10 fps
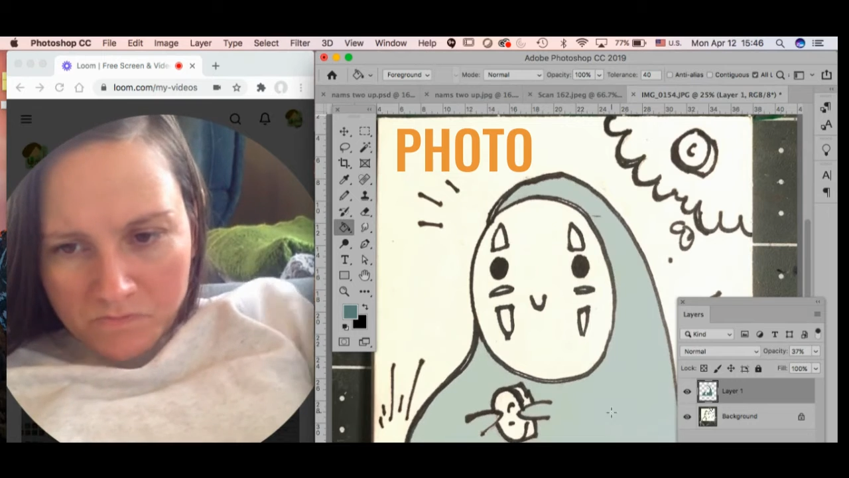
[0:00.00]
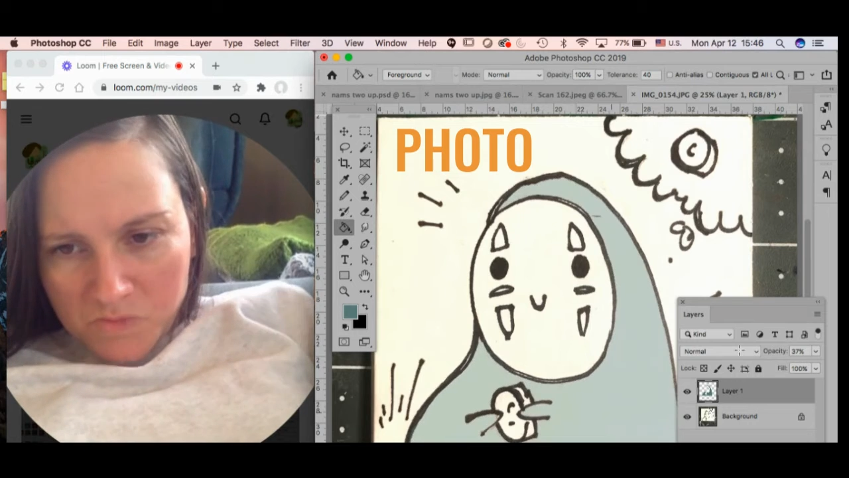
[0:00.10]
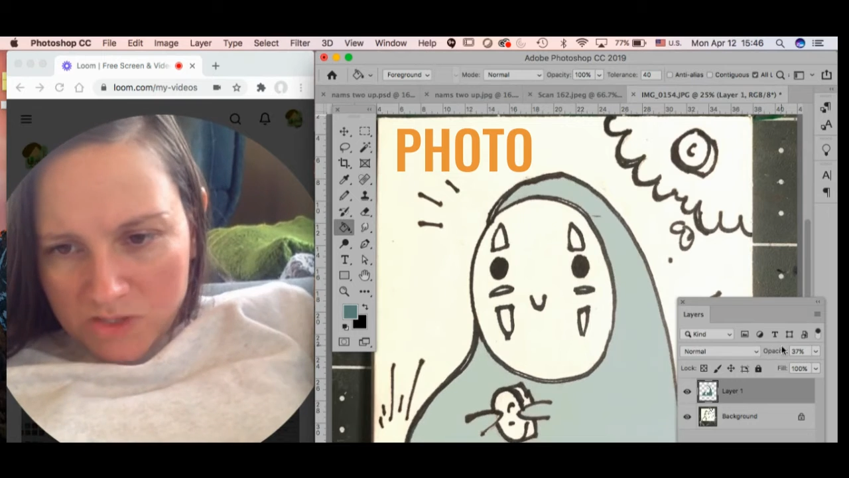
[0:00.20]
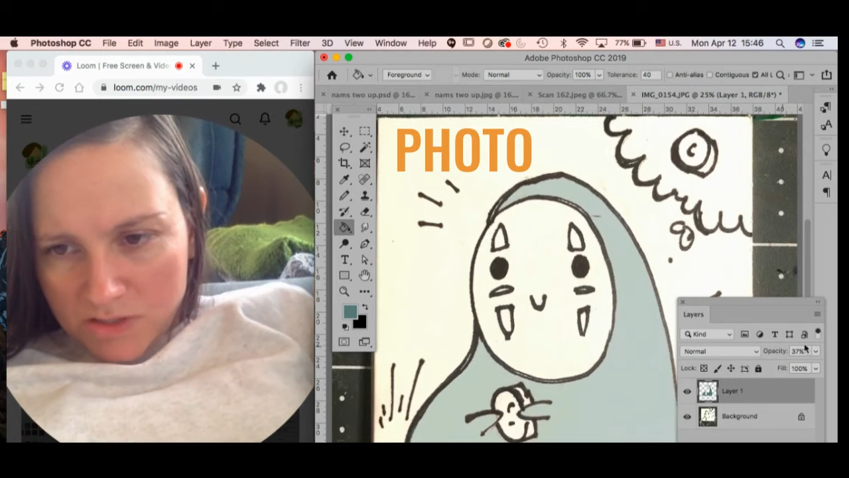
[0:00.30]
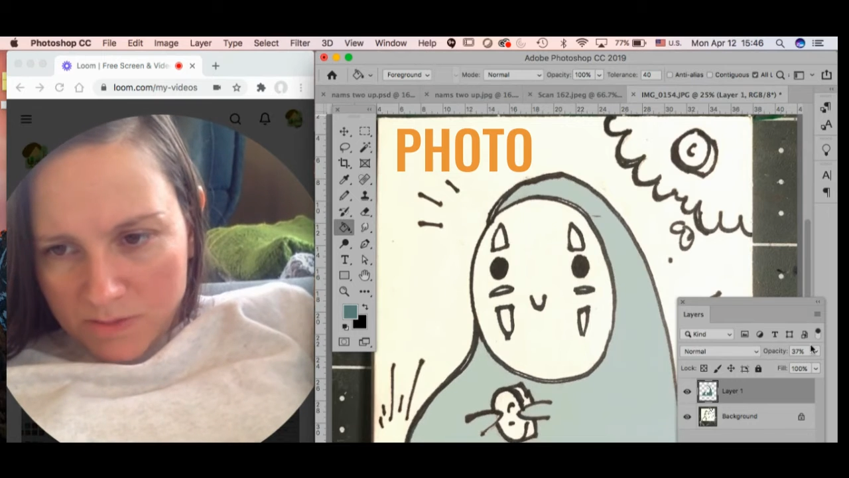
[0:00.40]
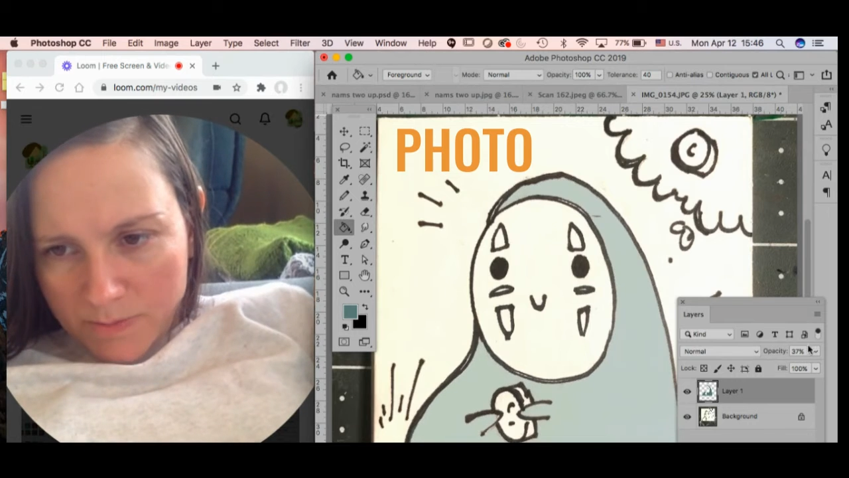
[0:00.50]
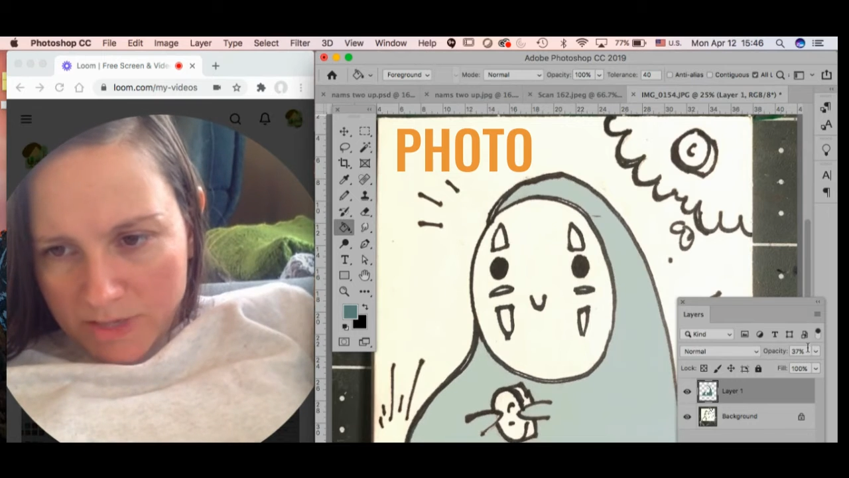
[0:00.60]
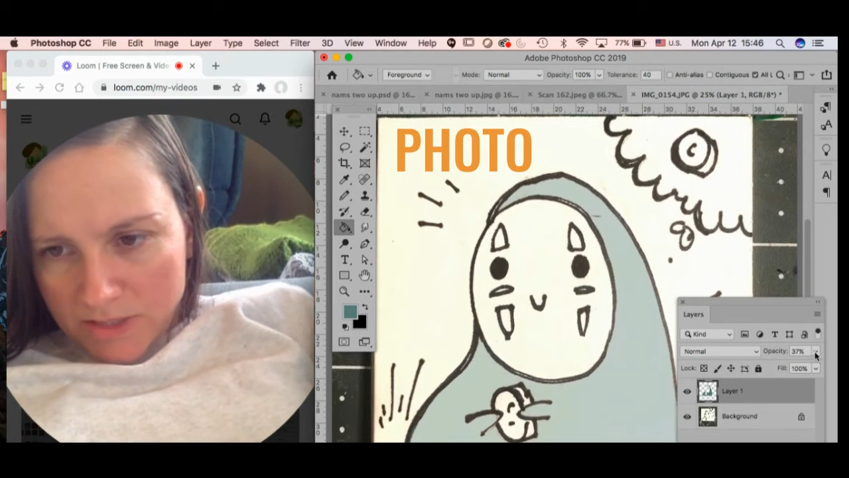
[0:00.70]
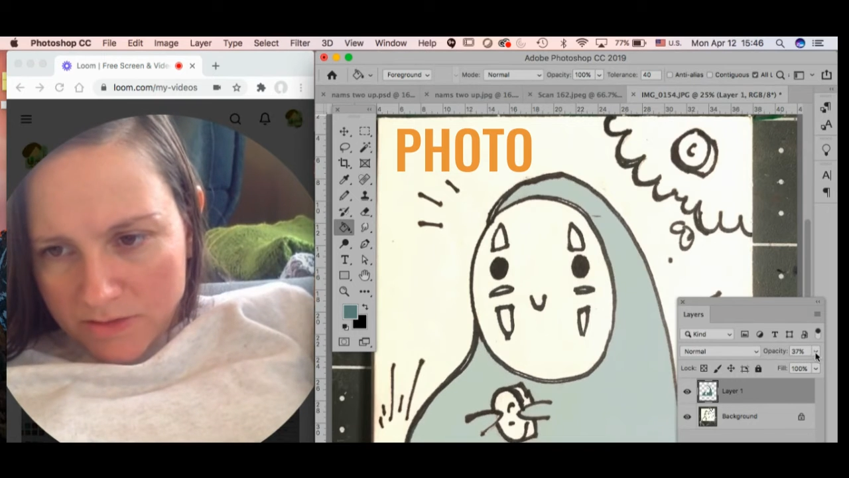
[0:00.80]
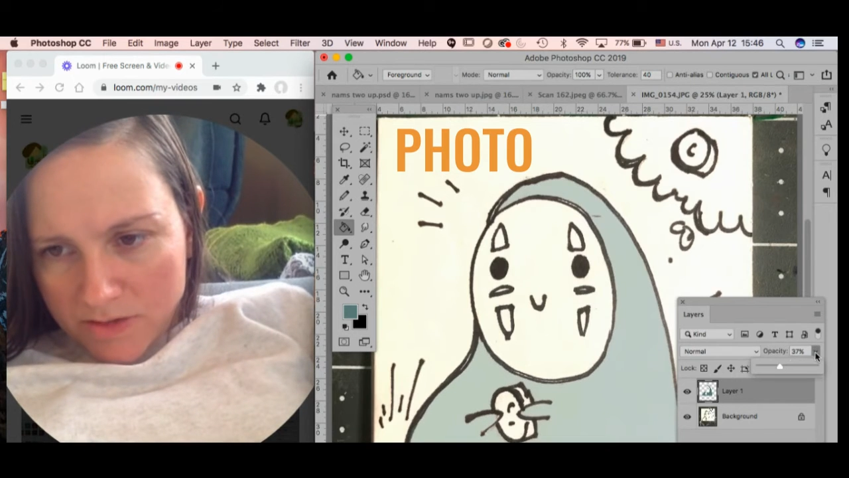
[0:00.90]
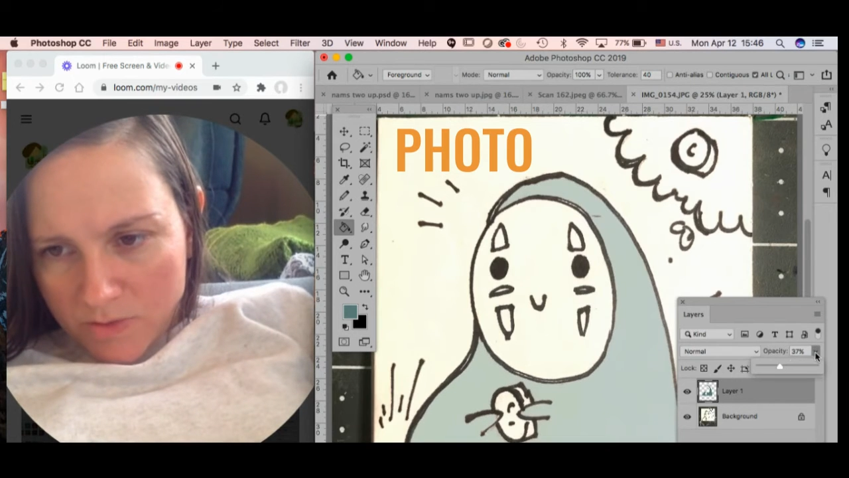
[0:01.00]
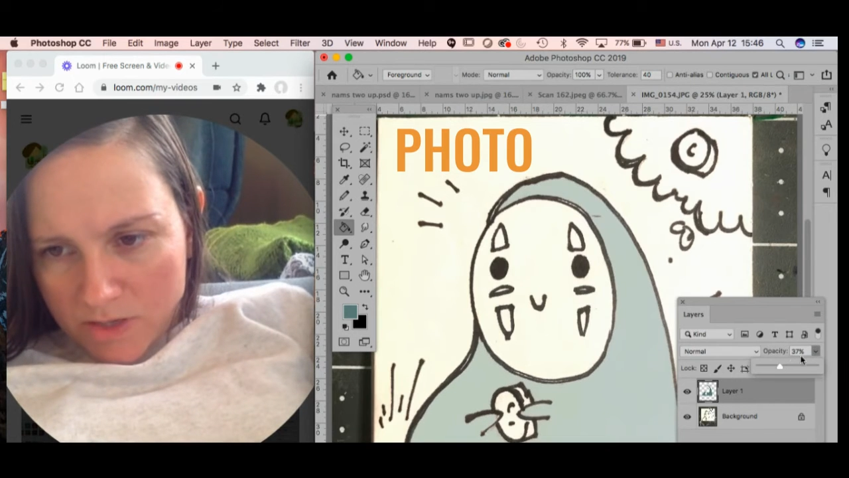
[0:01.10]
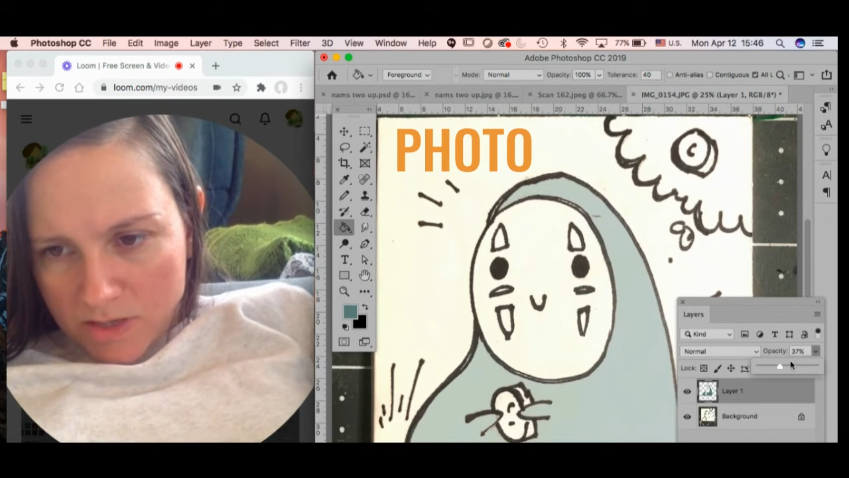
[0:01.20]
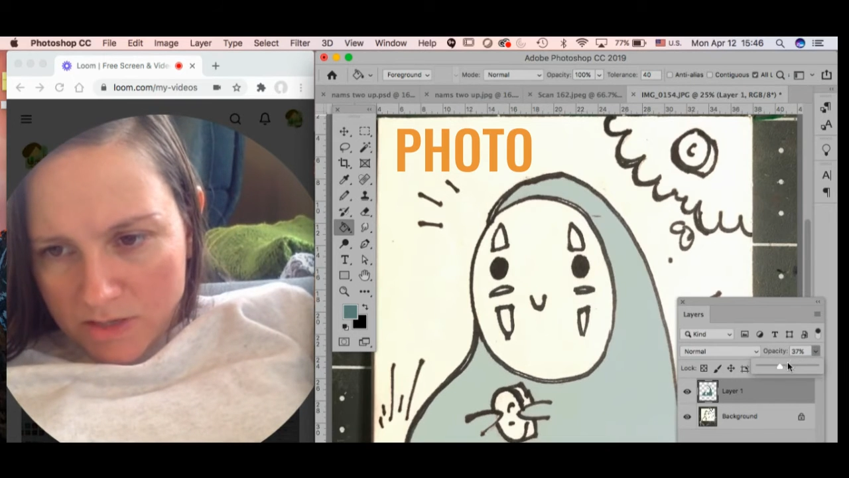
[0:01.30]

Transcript: just mess around with it